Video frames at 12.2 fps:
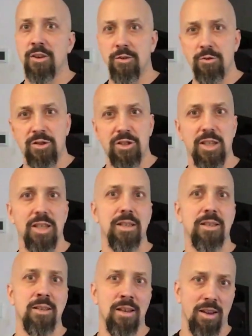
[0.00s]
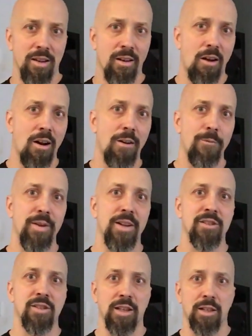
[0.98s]
you see an
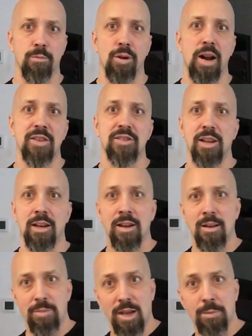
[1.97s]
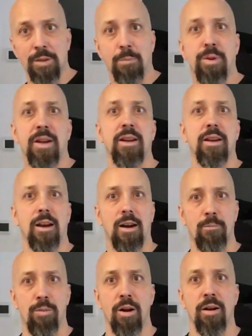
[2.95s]
offense like Nebraska be able to pick
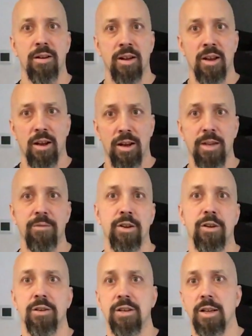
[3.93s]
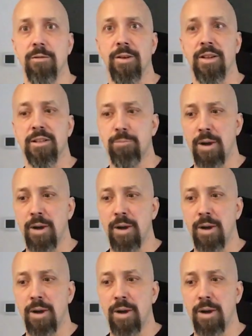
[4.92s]
apart even a good defense.